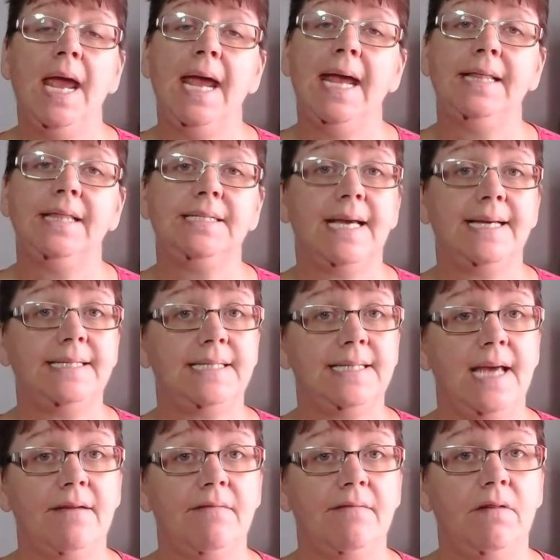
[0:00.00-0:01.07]
in the
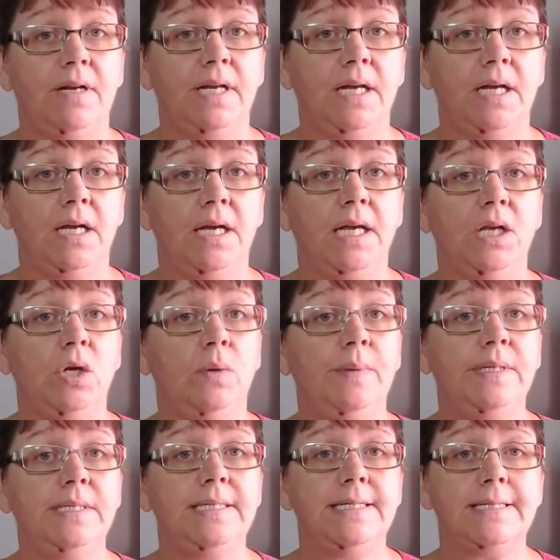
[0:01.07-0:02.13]
day-to-day running in your
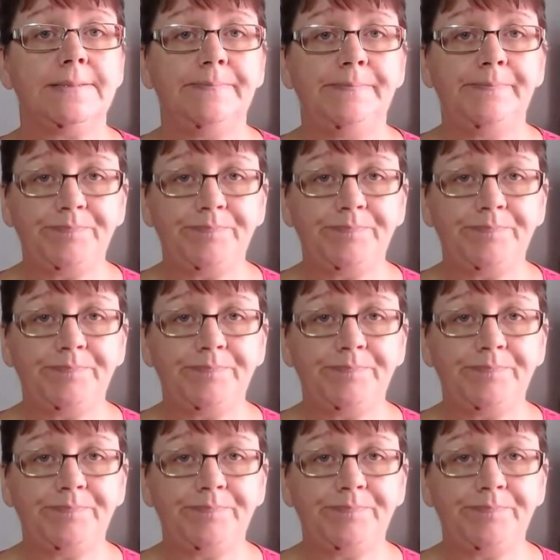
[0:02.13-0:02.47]
business.